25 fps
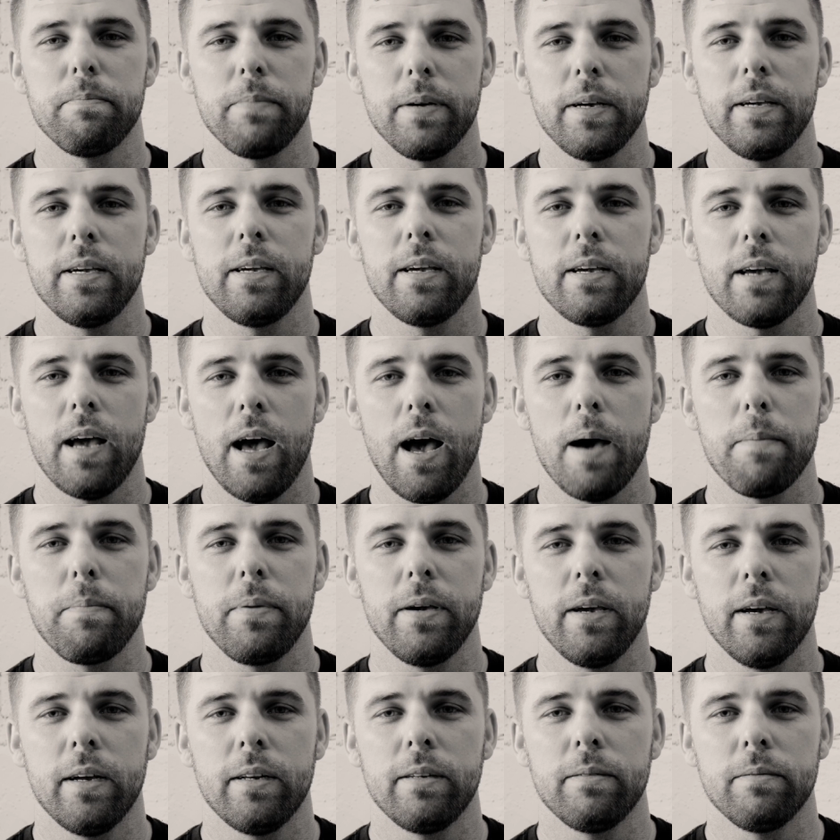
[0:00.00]
Be
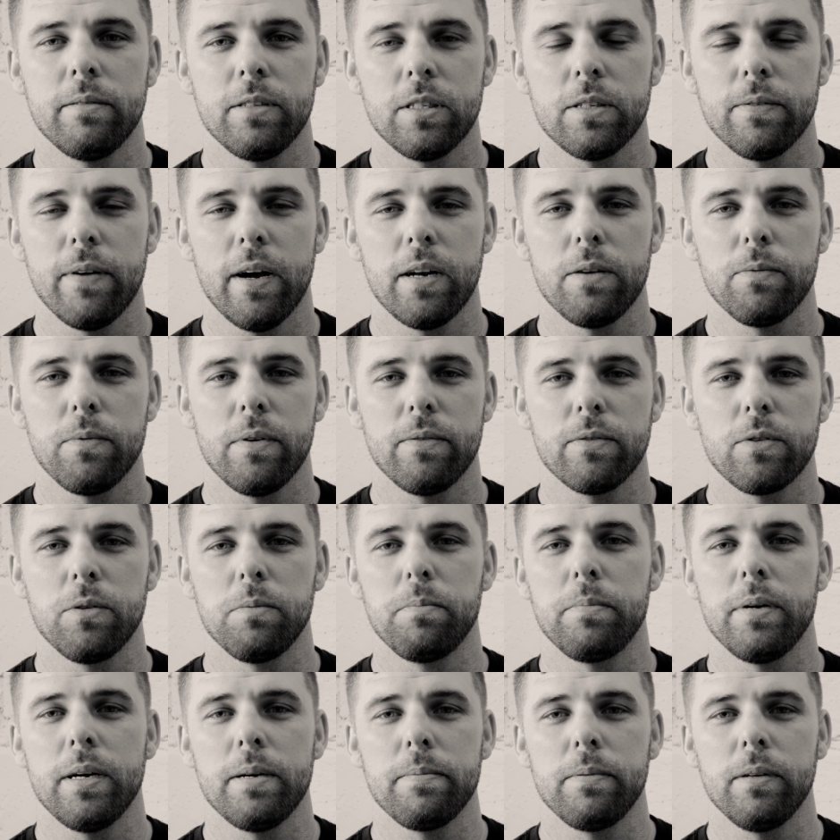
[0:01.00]
happy and surrounded with
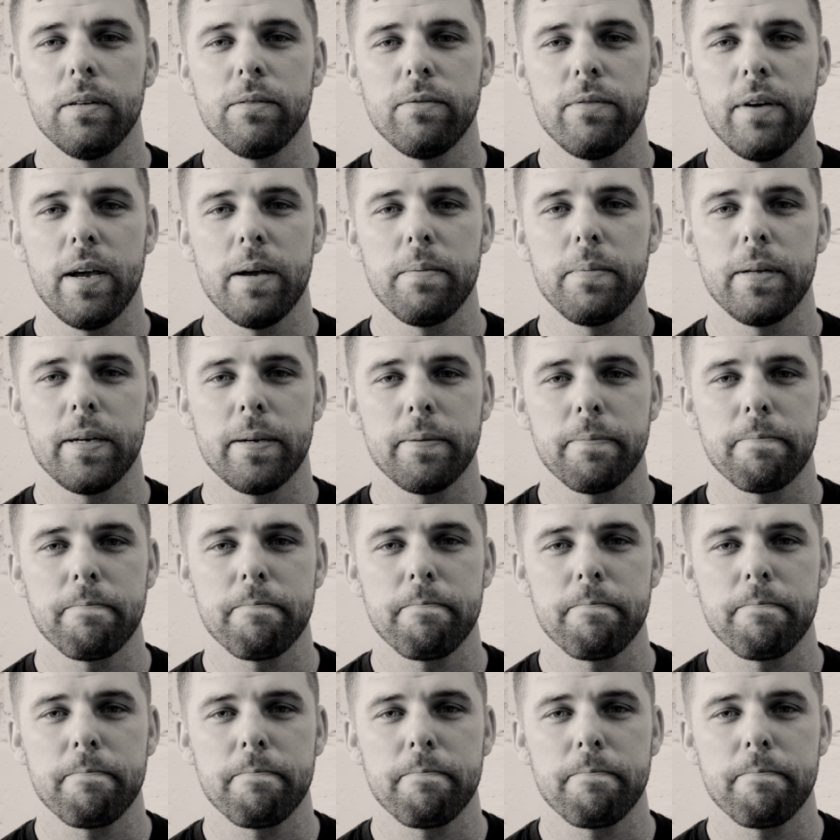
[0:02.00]
good people and family.